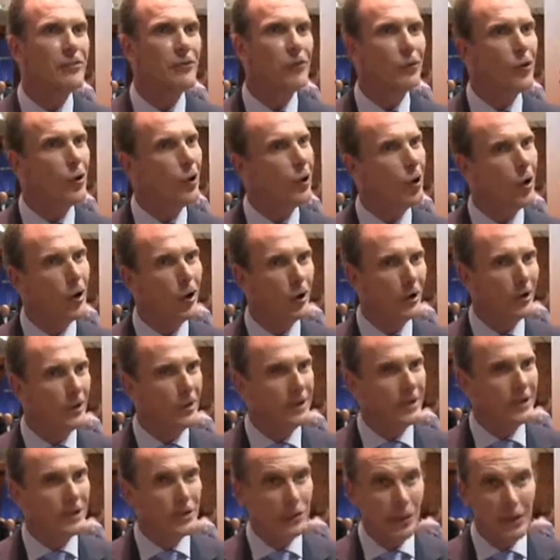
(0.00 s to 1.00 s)
for
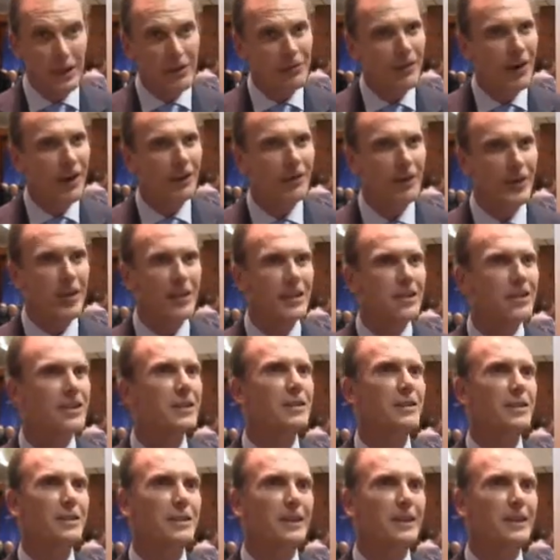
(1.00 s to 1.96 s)
25 years,